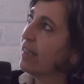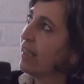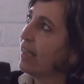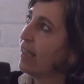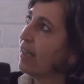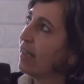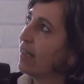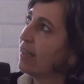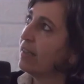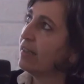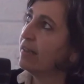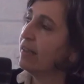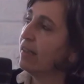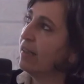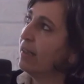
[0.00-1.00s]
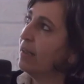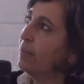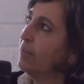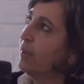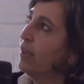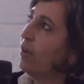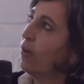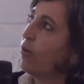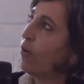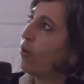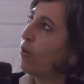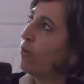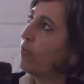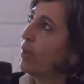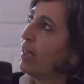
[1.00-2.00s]
here,
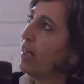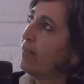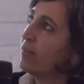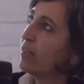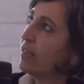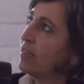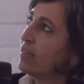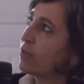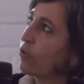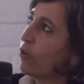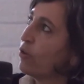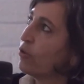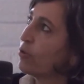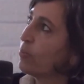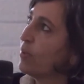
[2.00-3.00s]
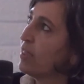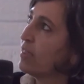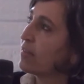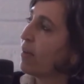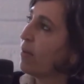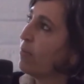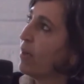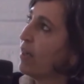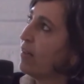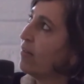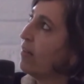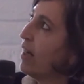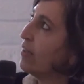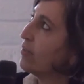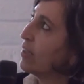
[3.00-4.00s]
or wherever it's going to be, somewhere
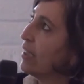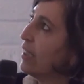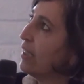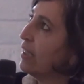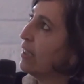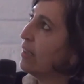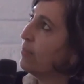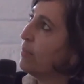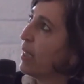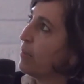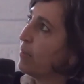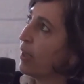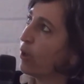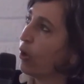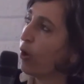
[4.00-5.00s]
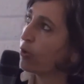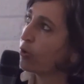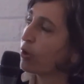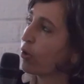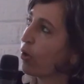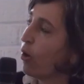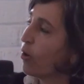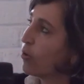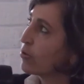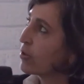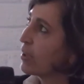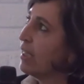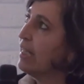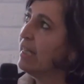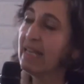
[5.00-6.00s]
around here, maybe along the
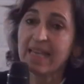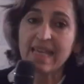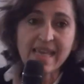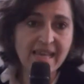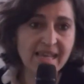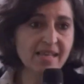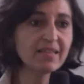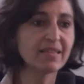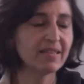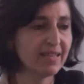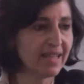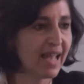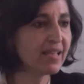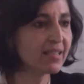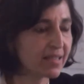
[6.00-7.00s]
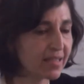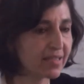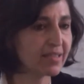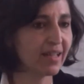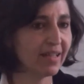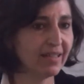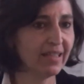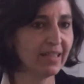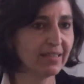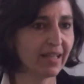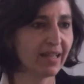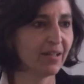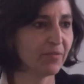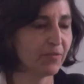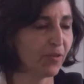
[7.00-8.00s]
coast, is necessary,
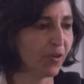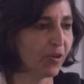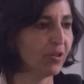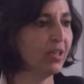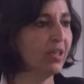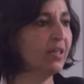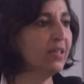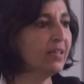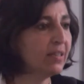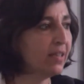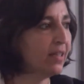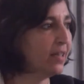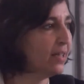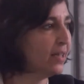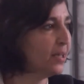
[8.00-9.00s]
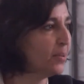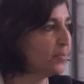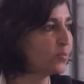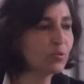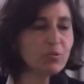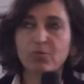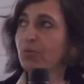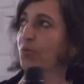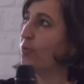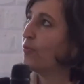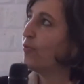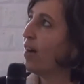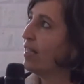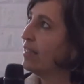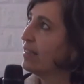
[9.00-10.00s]
therefore,
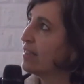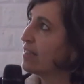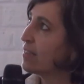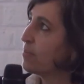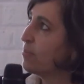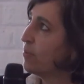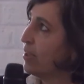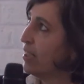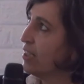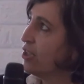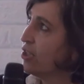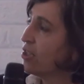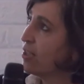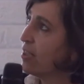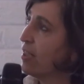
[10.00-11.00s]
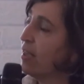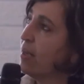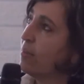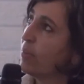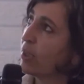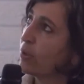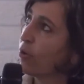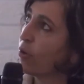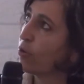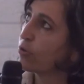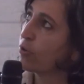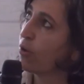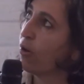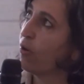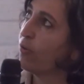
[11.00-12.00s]
to fund this bridge. But
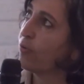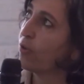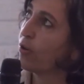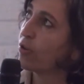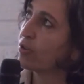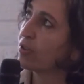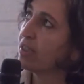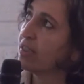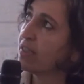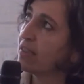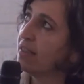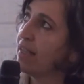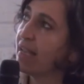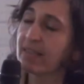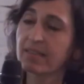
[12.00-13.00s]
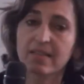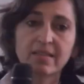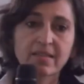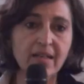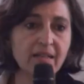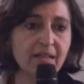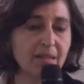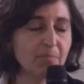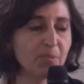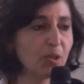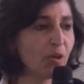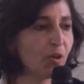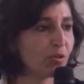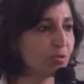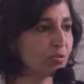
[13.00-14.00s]
also, of course, it's necessary
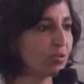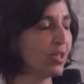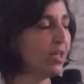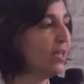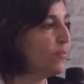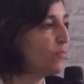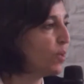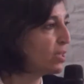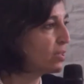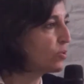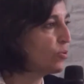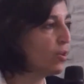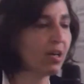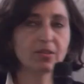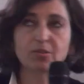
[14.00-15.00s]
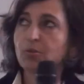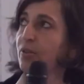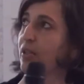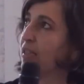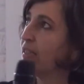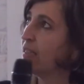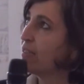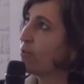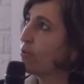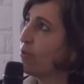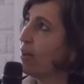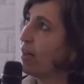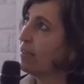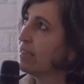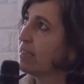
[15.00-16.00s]
because what you are doing is
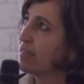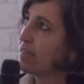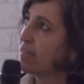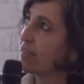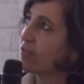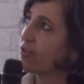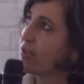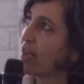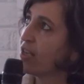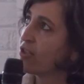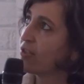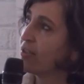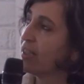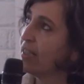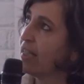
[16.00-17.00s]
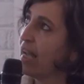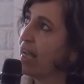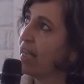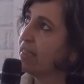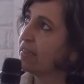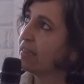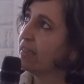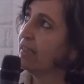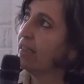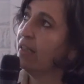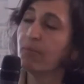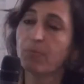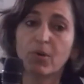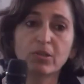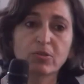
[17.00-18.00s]
this is treasury land.
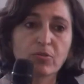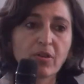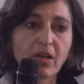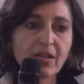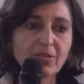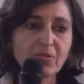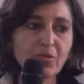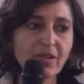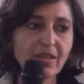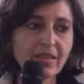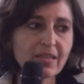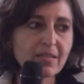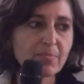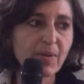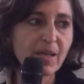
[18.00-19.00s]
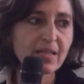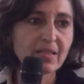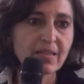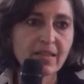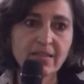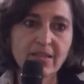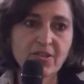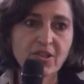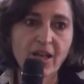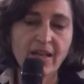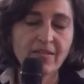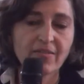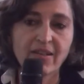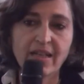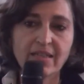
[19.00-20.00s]
What you are doing is basically
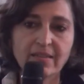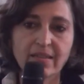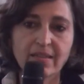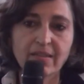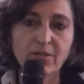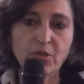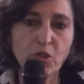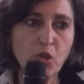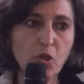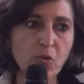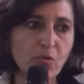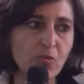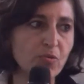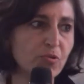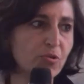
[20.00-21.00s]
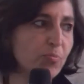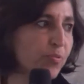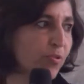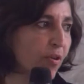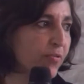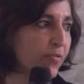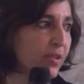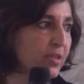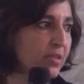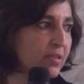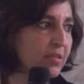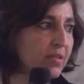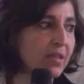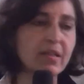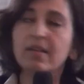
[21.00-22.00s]
generating huge
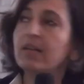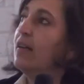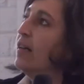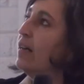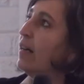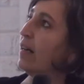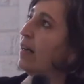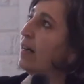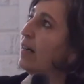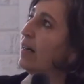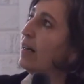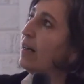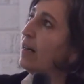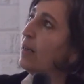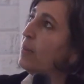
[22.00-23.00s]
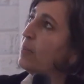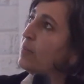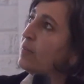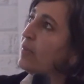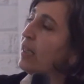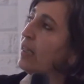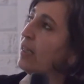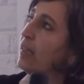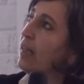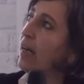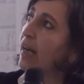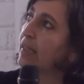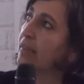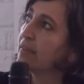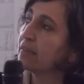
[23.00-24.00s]
profits,
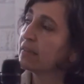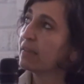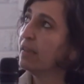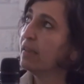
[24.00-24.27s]
and